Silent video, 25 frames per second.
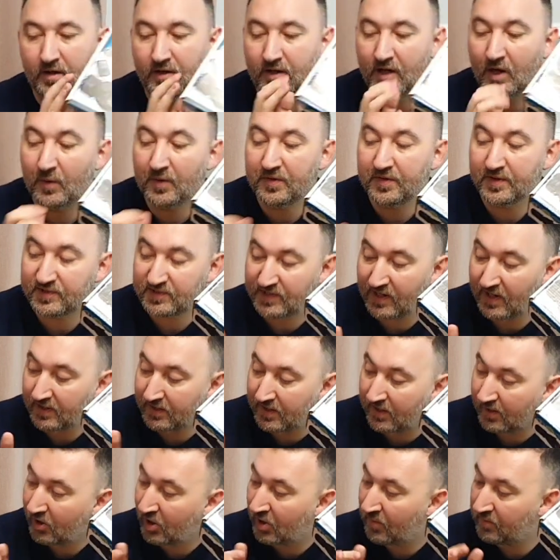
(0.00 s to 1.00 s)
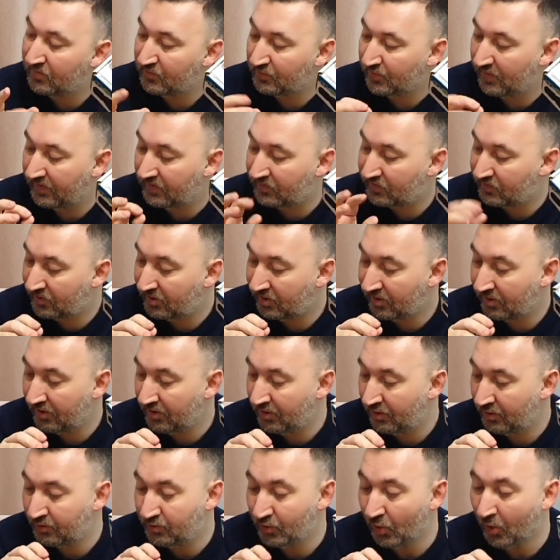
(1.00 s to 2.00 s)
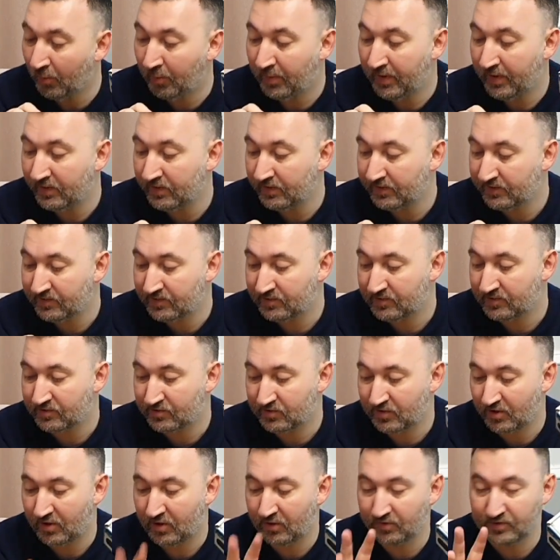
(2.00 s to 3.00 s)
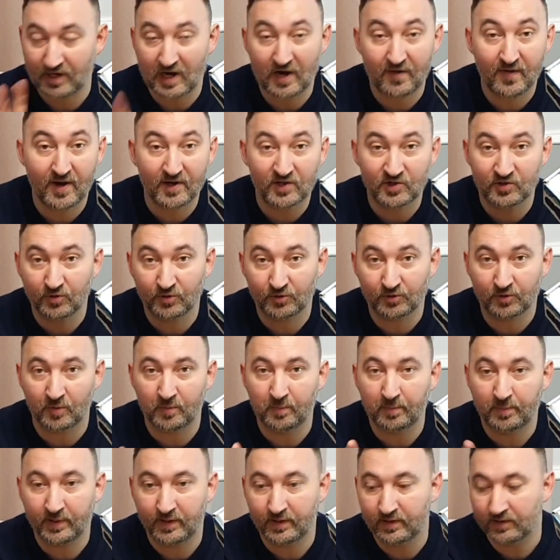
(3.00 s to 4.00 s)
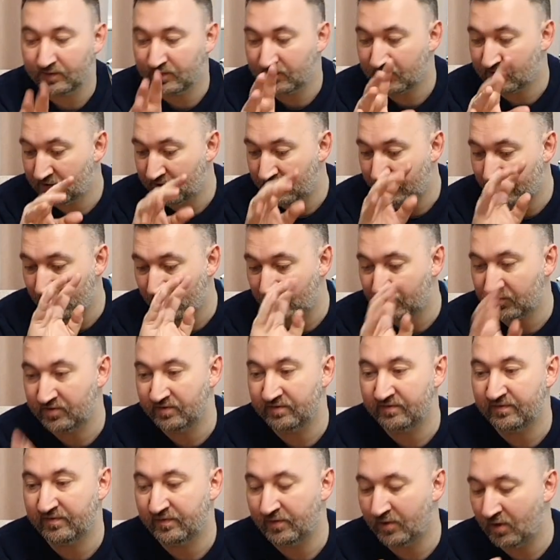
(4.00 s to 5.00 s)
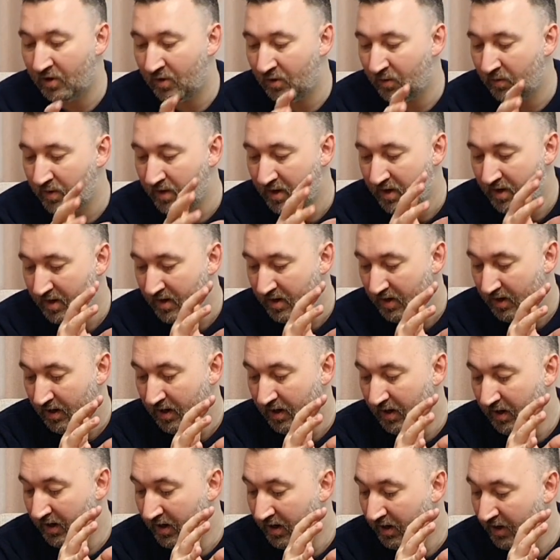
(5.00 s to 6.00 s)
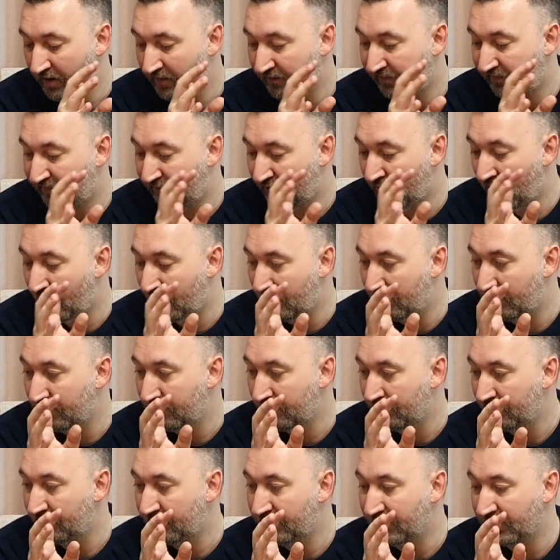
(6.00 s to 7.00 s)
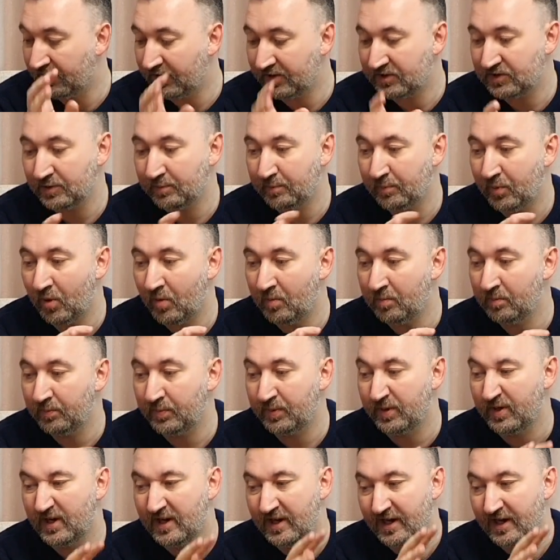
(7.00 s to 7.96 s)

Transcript: Now in the tank it comes with 2 duck bills, so directional duck bills, so you've got some flow from the little pump.